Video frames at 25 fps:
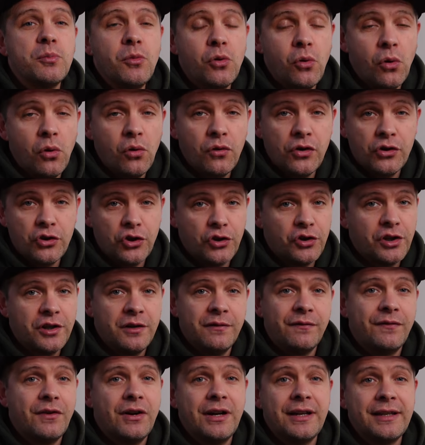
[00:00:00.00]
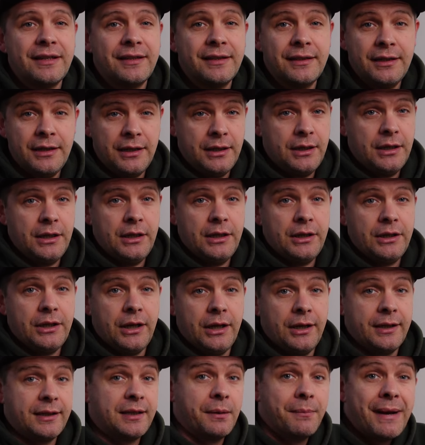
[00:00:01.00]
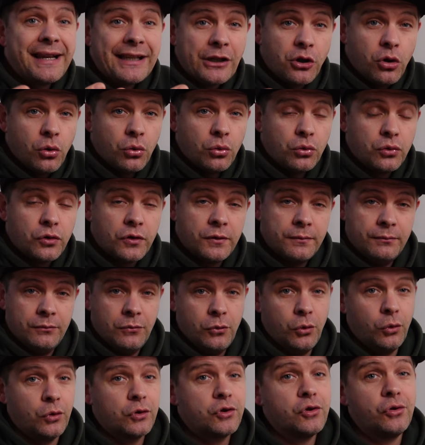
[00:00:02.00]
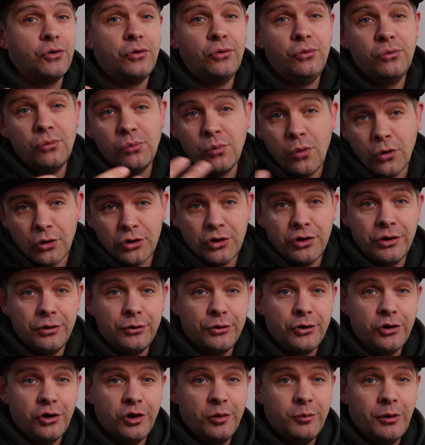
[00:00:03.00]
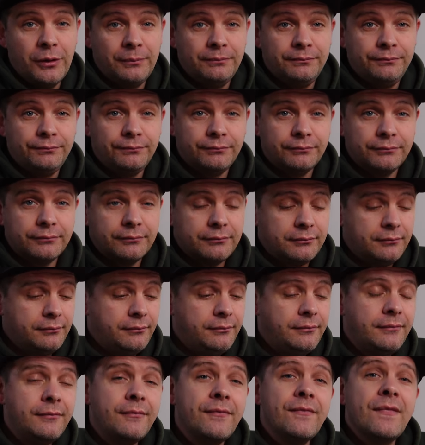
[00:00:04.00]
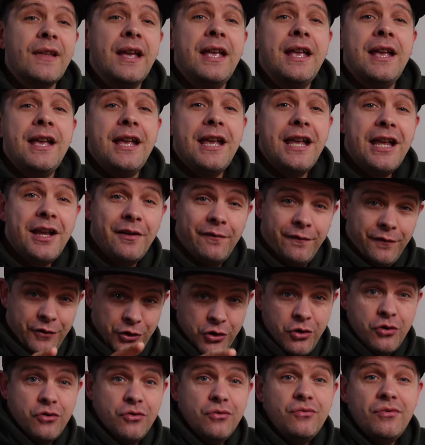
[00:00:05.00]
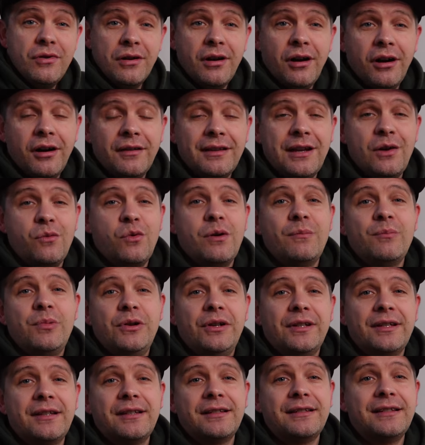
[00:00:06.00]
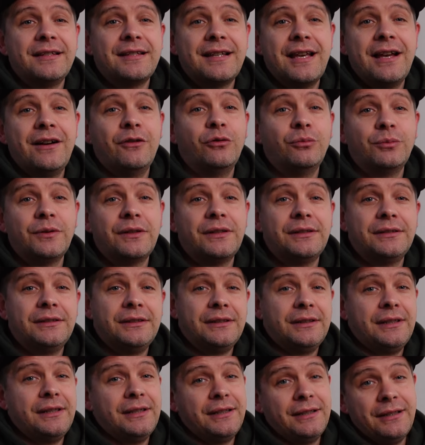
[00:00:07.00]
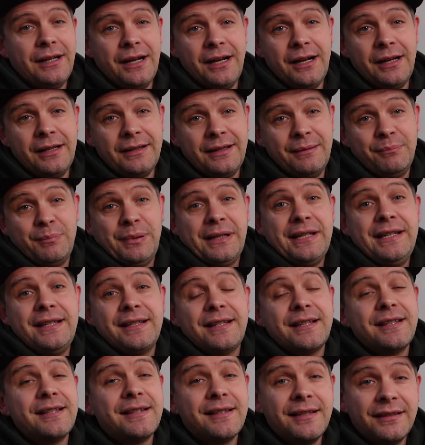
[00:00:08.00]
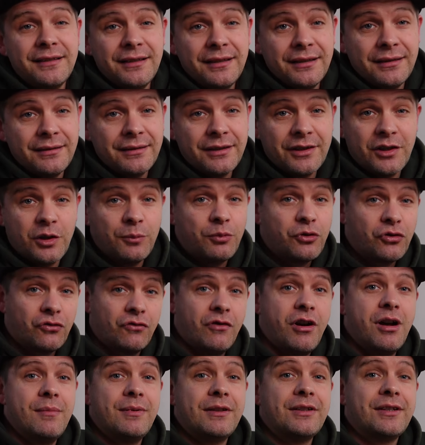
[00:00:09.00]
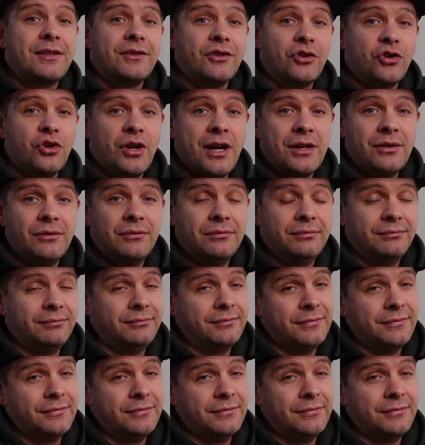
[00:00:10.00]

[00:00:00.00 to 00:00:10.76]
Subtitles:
more than just a device to make calls or to watch YouTube on. If you are that one person that it's helped, then please consider subscribing to the channel,